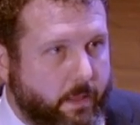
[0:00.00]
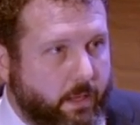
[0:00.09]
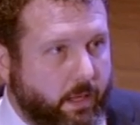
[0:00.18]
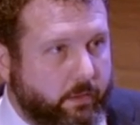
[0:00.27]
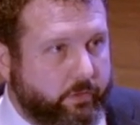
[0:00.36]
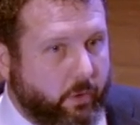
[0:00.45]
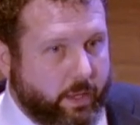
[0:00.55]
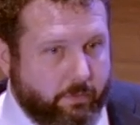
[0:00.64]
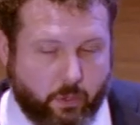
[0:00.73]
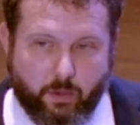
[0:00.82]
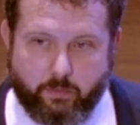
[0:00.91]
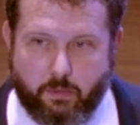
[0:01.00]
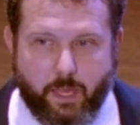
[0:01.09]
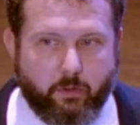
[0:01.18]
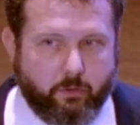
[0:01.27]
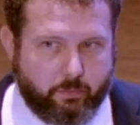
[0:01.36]
And so if you have a
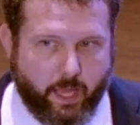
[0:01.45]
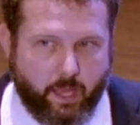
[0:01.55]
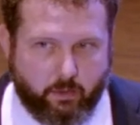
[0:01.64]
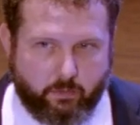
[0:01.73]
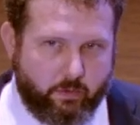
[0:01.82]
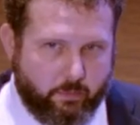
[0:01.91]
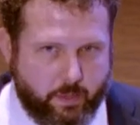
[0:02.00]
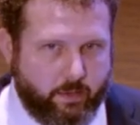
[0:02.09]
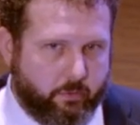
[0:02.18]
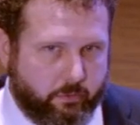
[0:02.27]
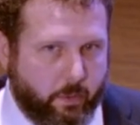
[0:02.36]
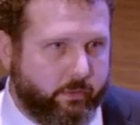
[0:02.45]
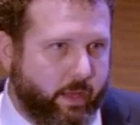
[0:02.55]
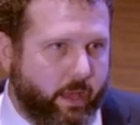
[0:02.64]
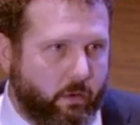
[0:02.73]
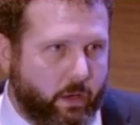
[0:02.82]
demand response
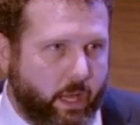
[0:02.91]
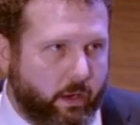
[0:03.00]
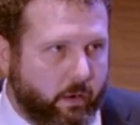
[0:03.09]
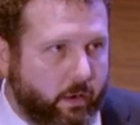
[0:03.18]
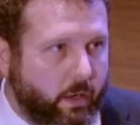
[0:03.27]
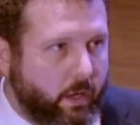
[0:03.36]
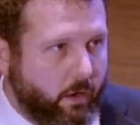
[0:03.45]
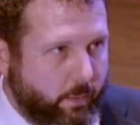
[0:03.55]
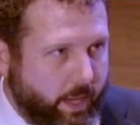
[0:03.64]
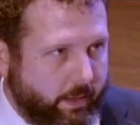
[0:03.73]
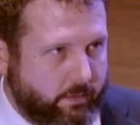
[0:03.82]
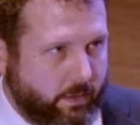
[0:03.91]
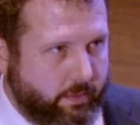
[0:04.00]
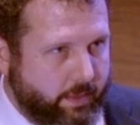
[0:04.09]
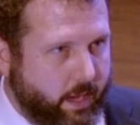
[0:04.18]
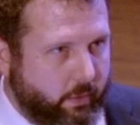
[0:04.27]
aggregator who has
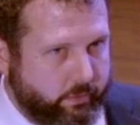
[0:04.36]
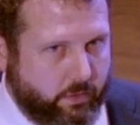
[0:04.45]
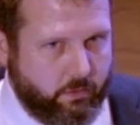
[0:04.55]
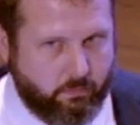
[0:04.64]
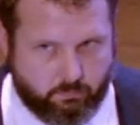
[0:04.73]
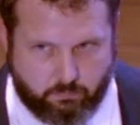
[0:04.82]
1,000